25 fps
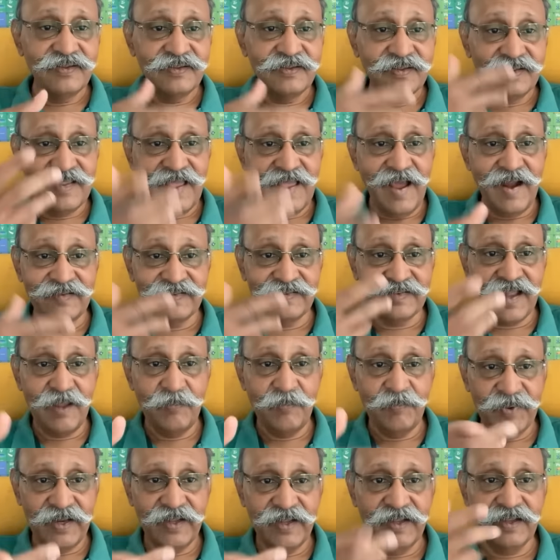That's
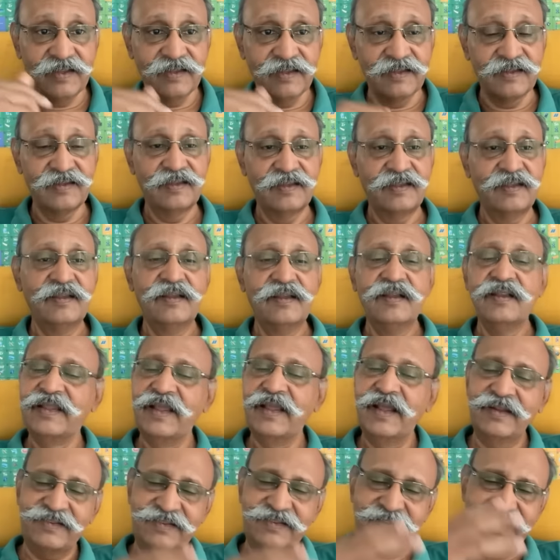happening.
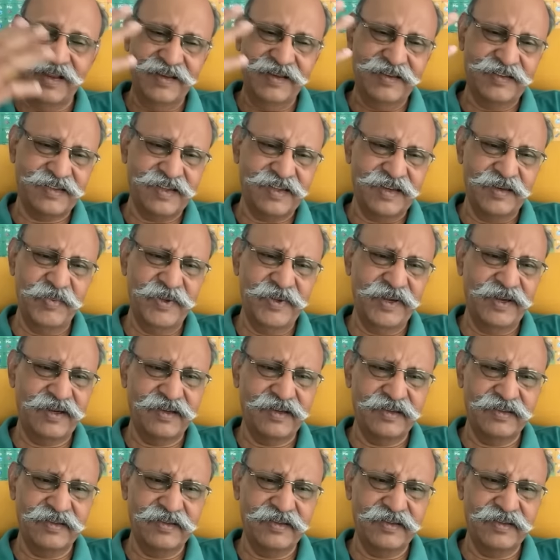Yes, there'll still be